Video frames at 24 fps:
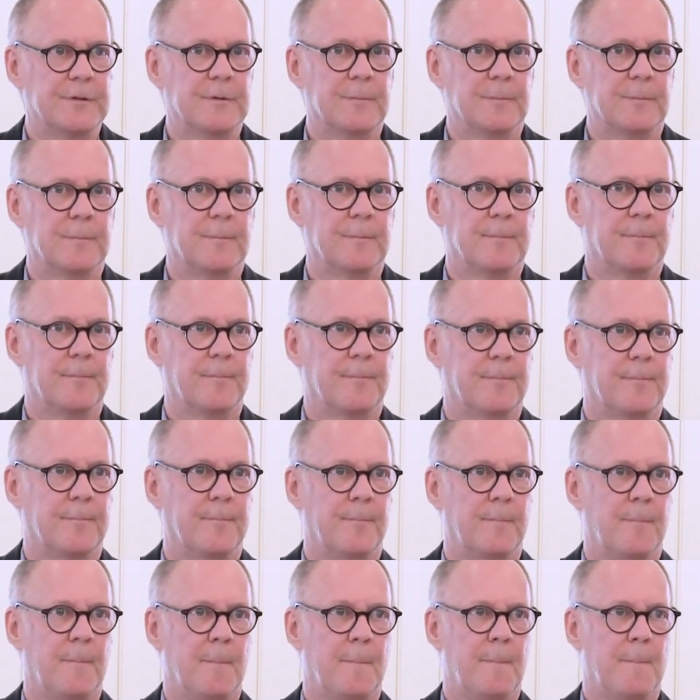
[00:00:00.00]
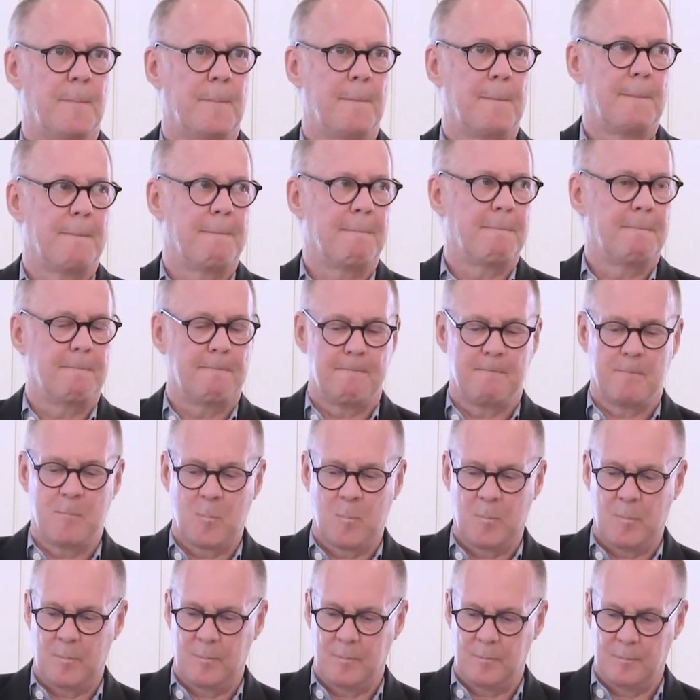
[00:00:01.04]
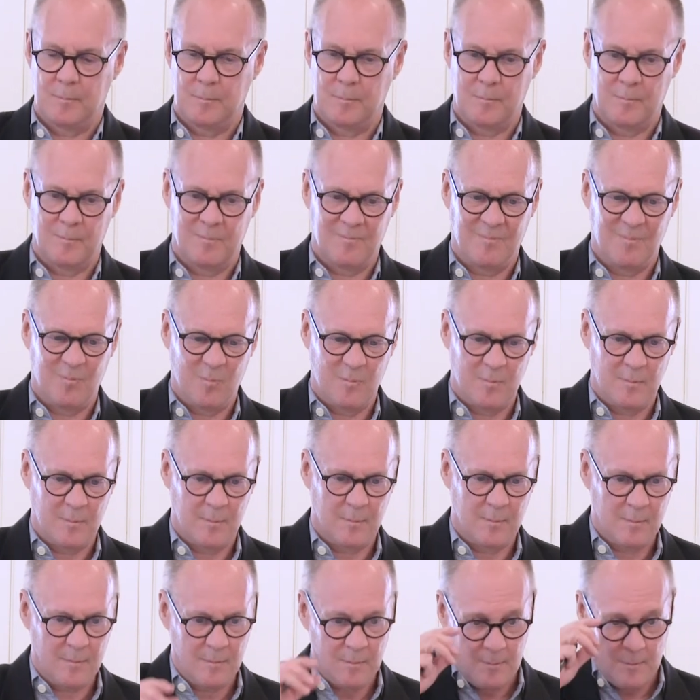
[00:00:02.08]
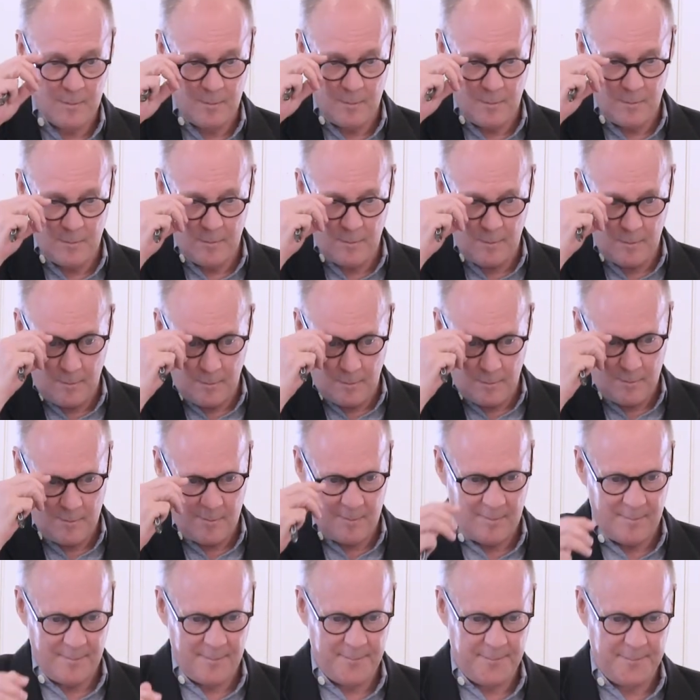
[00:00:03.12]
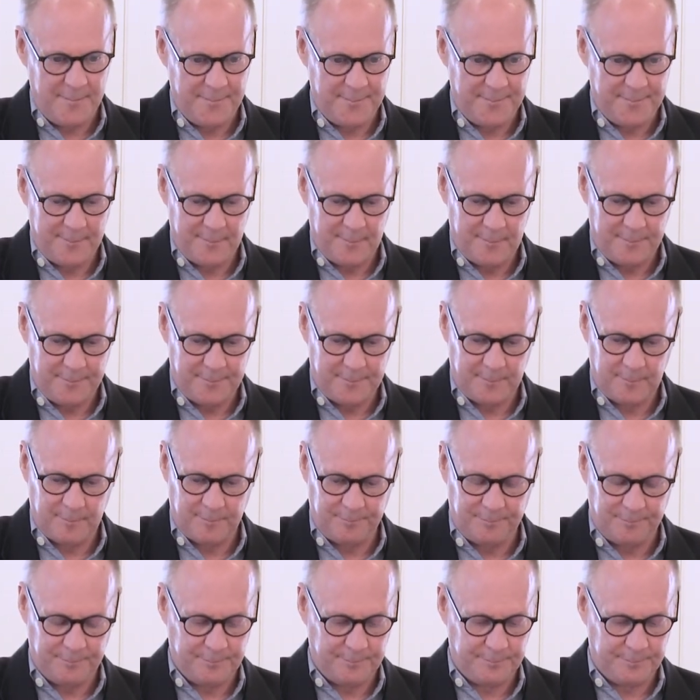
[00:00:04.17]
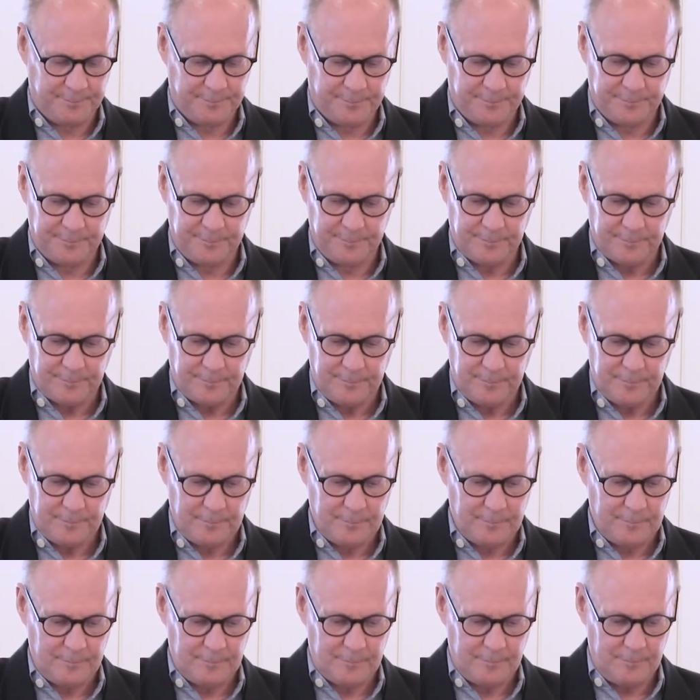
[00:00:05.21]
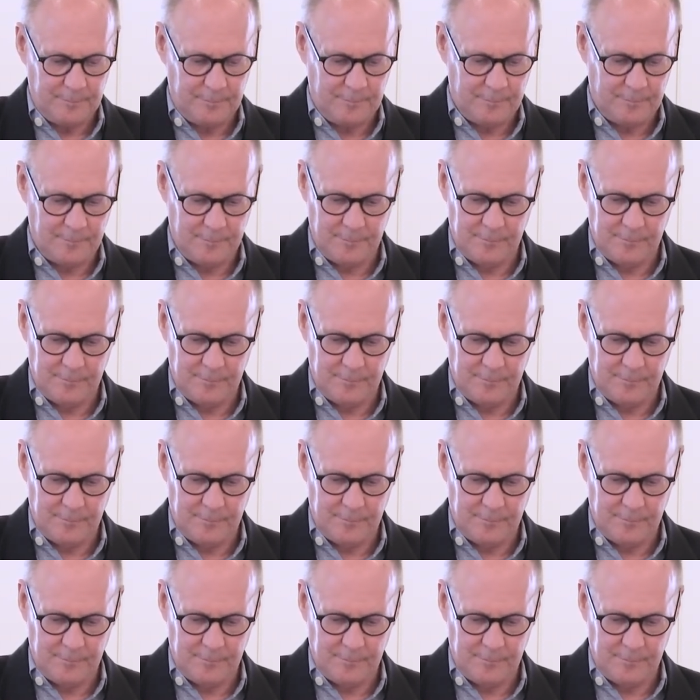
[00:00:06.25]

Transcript: (no one is talking)